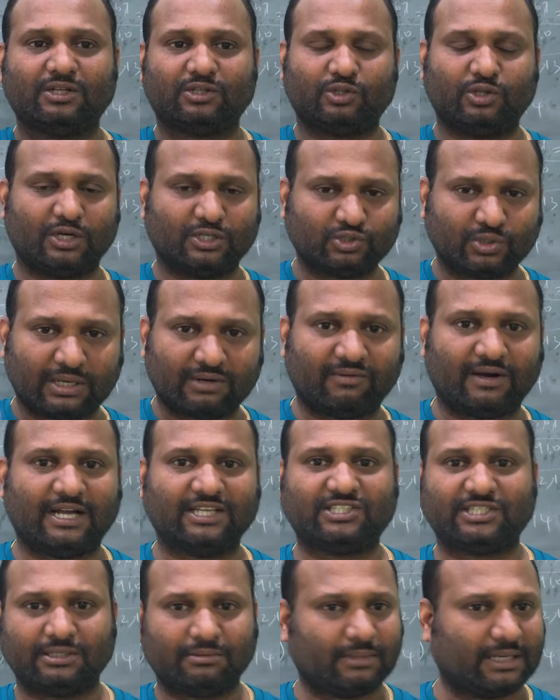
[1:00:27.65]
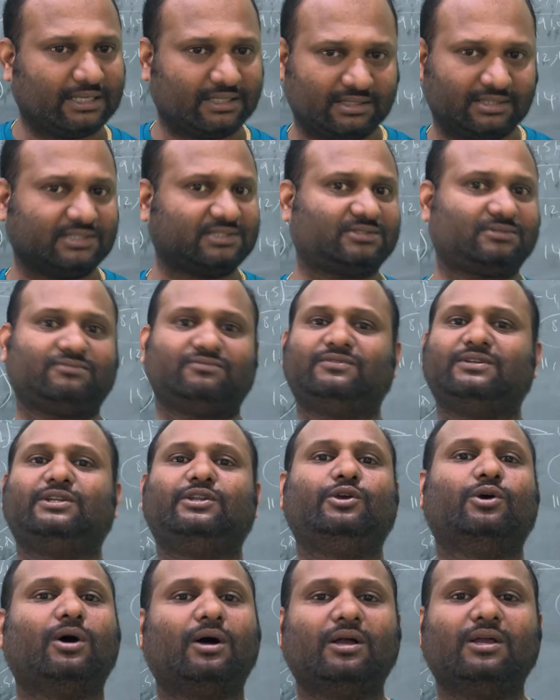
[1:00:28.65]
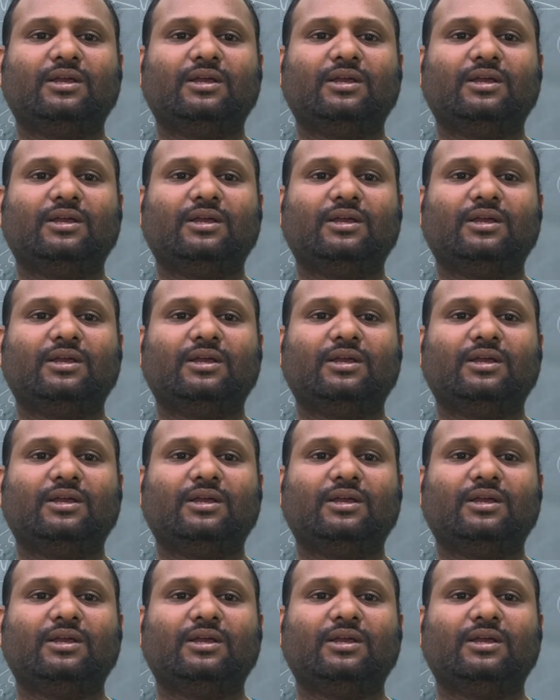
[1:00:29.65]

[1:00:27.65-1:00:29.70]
Those who are watching this video,